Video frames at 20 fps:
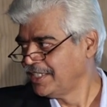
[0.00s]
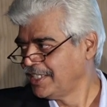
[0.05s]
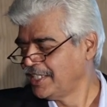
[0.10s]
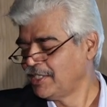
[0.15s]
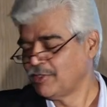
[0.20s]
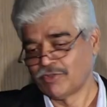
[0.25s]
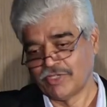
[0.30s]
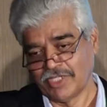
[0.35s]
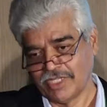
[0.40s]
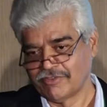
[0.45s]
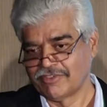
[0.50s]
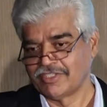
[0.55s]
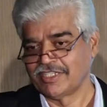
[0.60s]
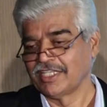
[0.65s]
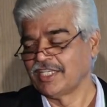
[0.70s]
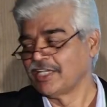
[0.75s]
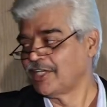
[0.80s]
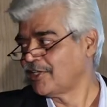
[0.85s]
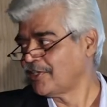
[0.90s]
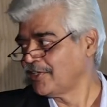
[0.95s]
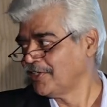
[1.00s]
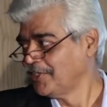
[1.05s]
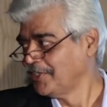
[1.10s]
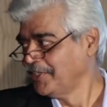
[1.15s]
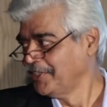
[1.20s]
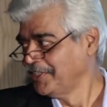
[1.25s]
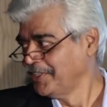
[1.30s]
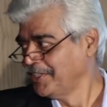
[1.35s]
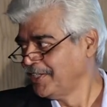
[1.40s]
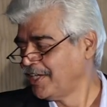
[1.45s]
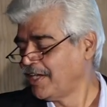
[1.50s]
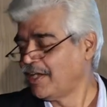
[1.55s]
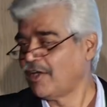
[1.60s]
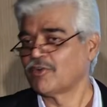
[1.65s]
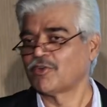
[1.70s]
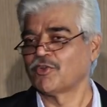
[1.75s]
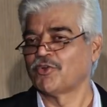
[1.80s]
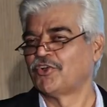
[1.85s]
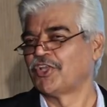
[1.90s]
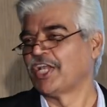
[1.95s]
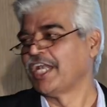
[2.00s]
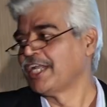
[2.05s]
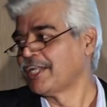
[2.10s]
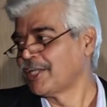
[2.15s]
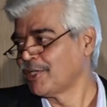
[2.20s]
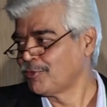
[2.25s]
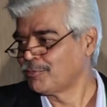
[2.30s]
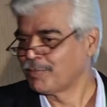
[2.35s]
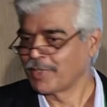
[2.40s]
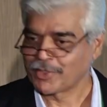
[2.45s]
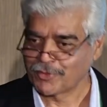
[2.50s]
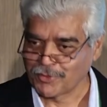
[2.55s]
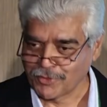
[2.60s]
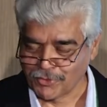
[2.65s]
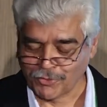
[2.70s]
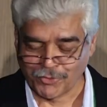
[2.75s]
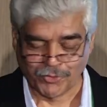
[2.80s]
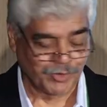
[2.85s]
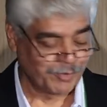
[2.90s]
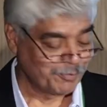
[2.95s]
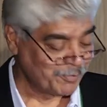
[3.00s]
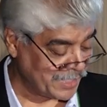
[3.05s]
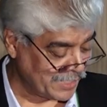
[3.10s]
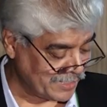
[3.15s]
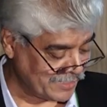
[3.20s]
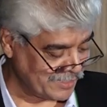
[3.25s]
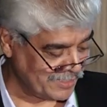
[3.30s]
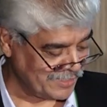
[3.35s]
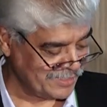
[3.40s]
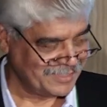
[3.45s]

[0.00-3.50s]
He would never ring it, out of great respect to this old man.